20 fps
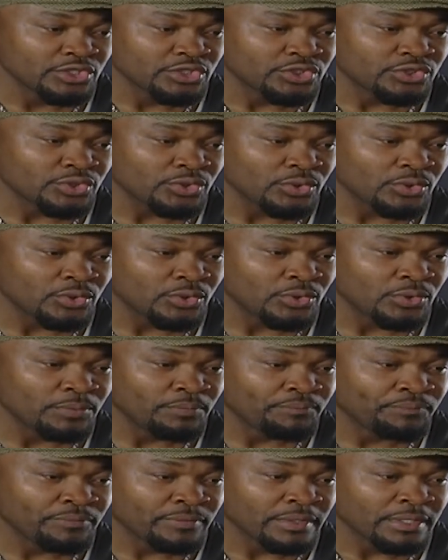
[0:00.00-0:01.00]
So
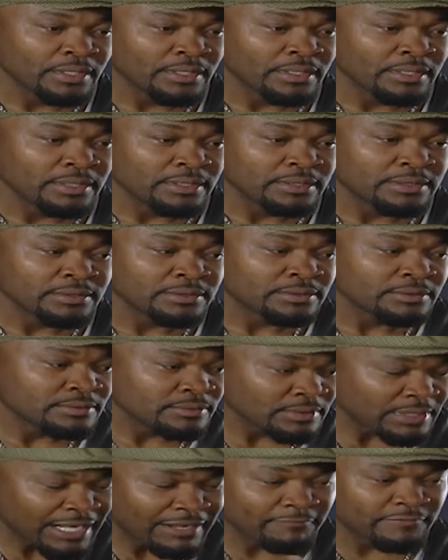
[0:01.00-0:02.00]

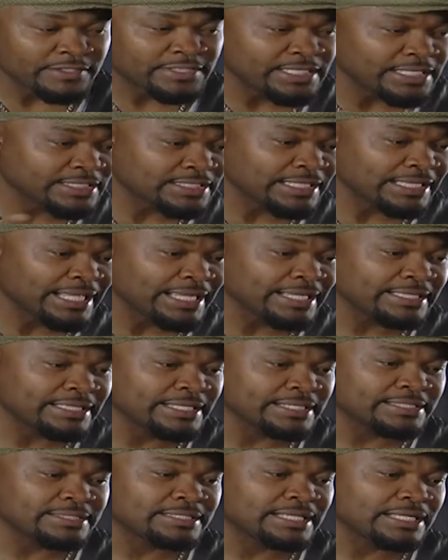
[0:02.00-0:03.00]
conversation like
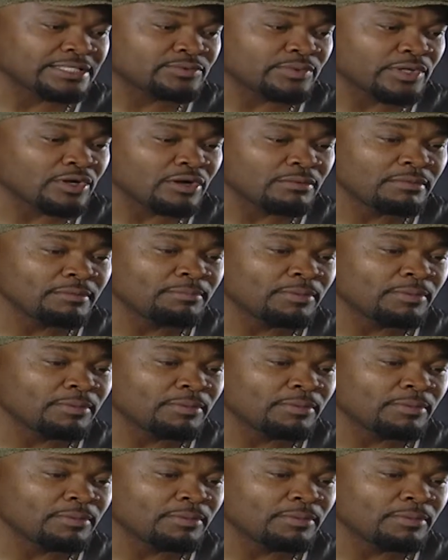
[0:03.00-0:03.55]
this, that's what come